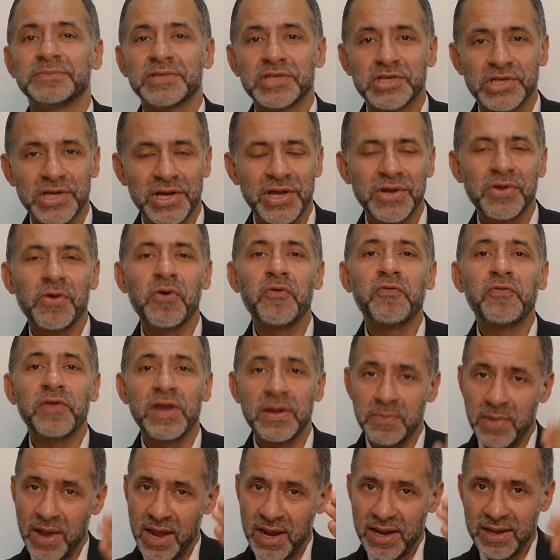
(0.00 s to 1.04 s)
share your
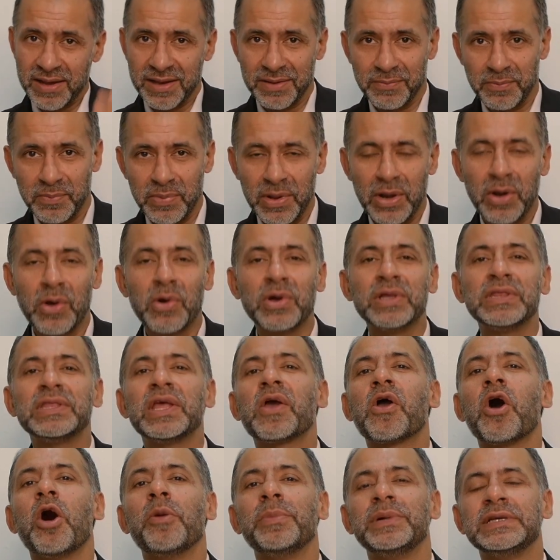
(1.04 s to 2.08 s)
feedback below in the
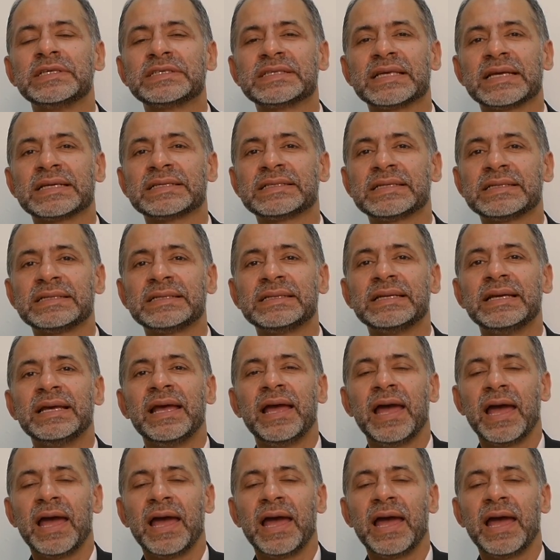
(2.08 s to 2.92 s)
comment section